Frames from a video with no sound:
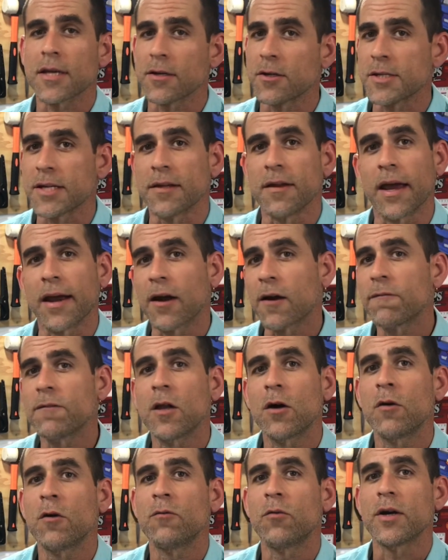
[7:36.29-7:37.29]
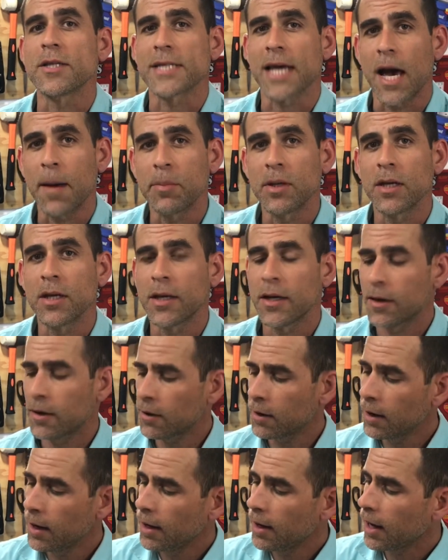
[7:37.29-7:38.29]
I understand the airflow of what's happening
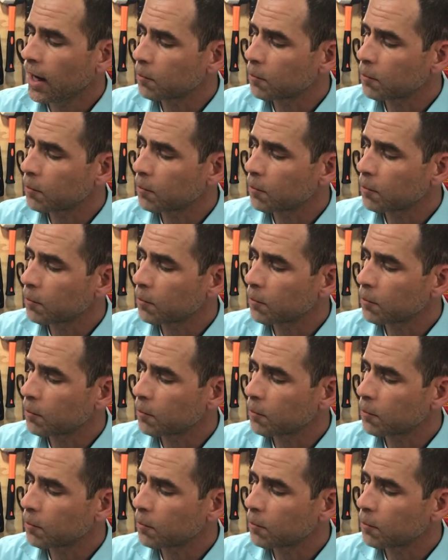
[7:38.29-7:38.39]
here.